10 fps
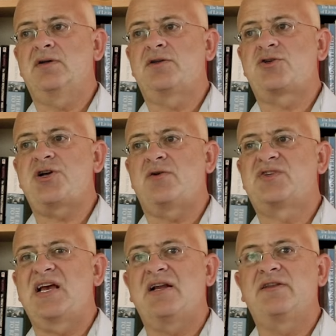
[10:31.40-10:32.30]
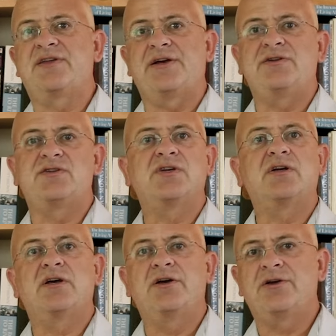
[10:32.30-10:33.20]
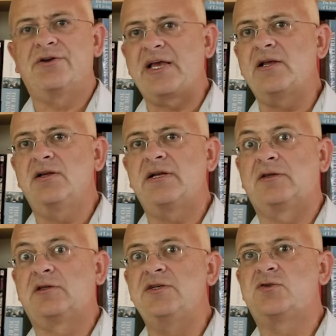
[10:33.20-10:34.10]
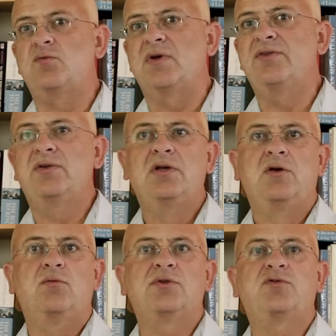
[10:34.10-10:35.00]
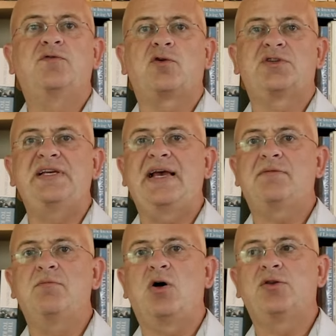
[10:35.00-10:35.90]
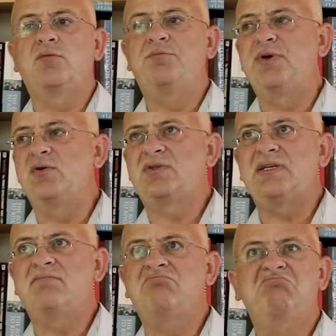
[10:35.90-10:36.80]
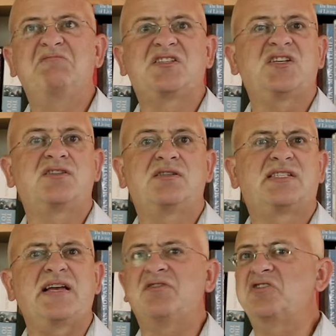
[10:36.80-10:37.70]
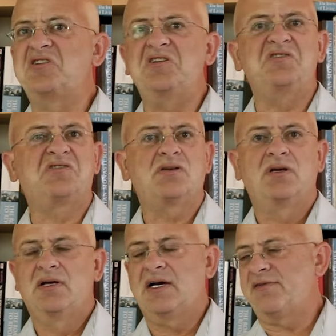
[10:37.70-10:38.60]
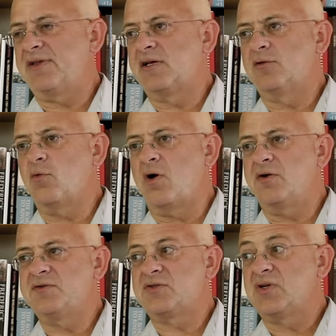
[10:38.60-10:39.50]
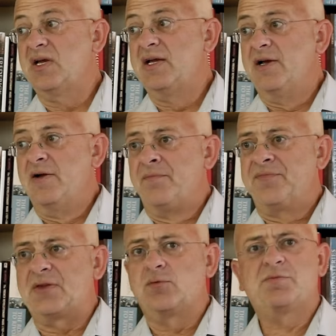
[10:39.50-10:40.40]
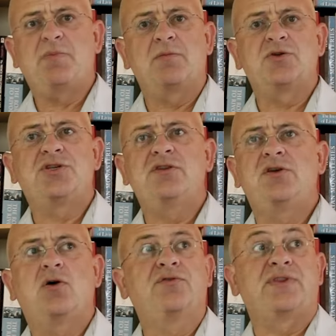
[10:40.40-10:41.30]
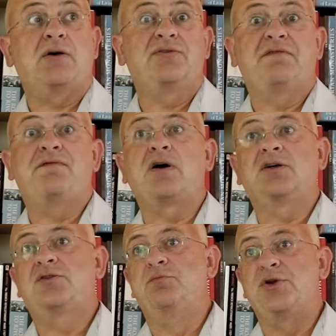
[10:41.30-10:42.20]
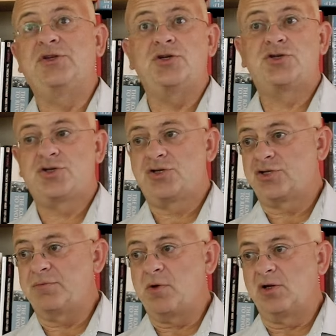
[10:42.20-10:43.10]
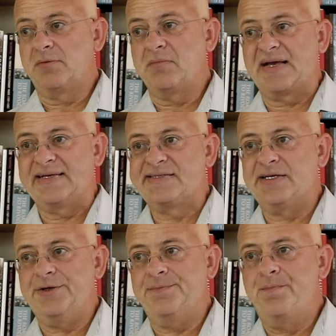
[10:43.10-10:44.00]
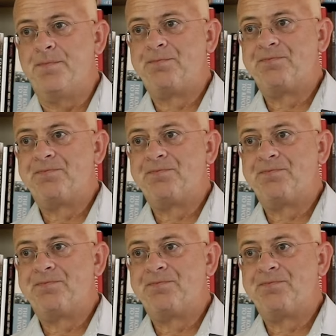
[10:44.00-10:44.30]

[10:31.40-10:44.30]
the Charles Galley. There is a regular, at least one 1:48 model built in the 60s, 70s, I think it was, that was published in the old, now defunct British ship modeling magazine.